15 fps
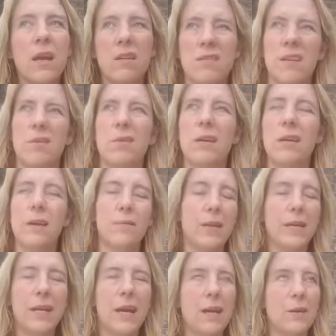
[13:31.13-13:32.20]
And I was like, really? I'm
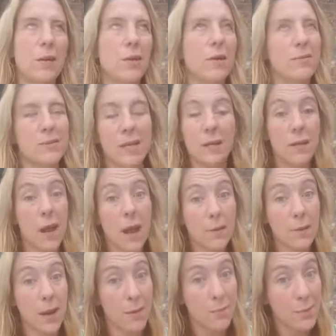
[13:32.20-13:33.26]
like, yeah, no. I was like,
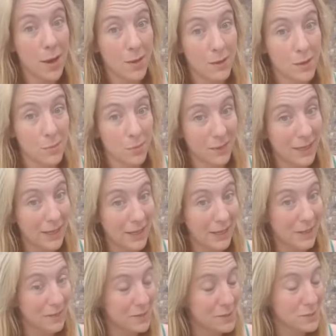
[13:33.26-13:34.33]
I'm not
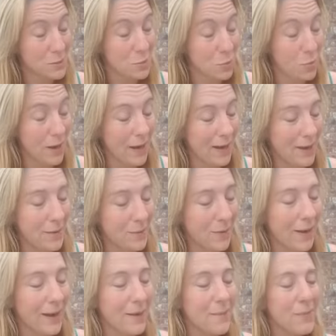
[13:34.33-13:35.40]
complaining. It's great,
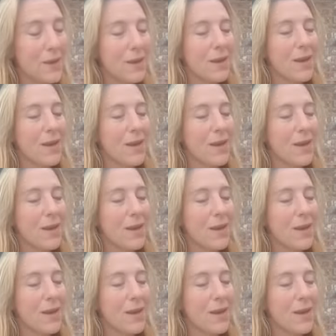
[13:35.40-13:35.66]
right?